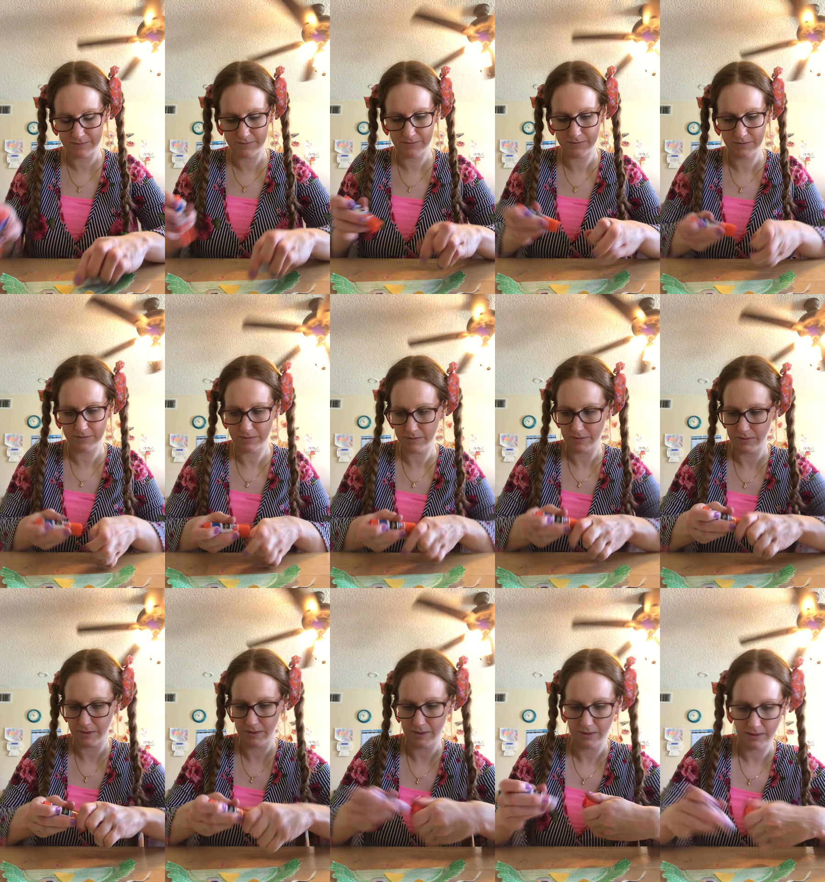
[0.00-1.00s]

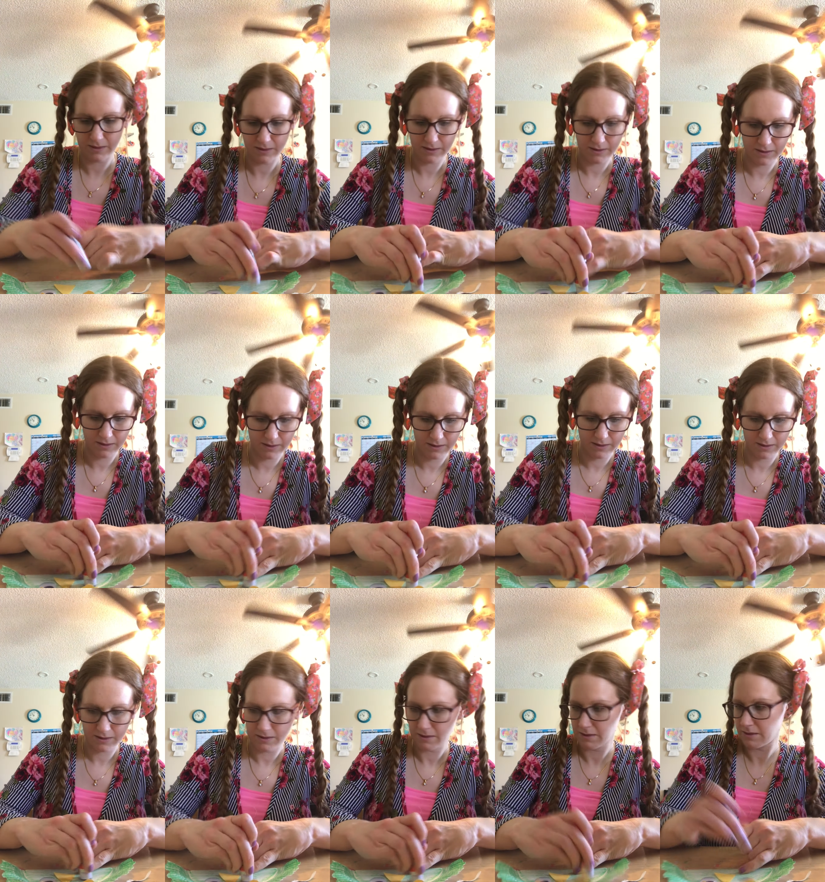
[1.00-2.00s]

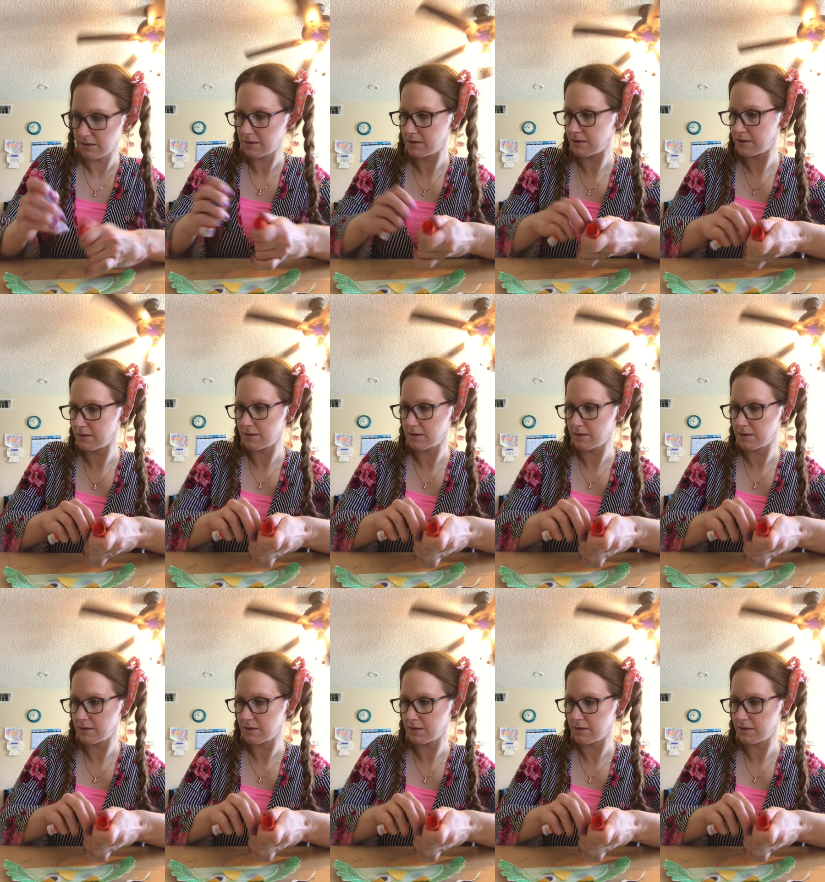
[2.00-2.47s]
Nobody speaks.